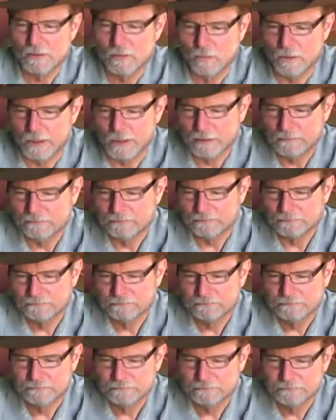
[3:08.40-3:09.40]
Well,
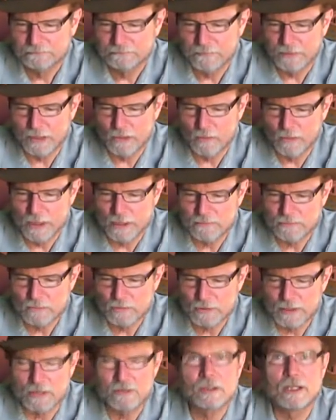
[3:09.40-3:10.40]
you know what?
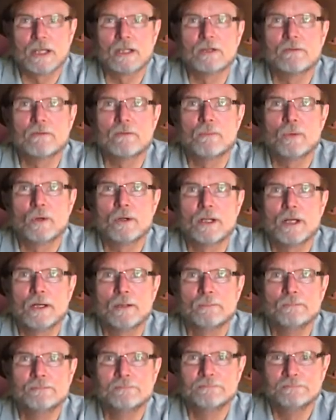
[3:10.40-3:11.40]
It's got the color of a Bordeaux.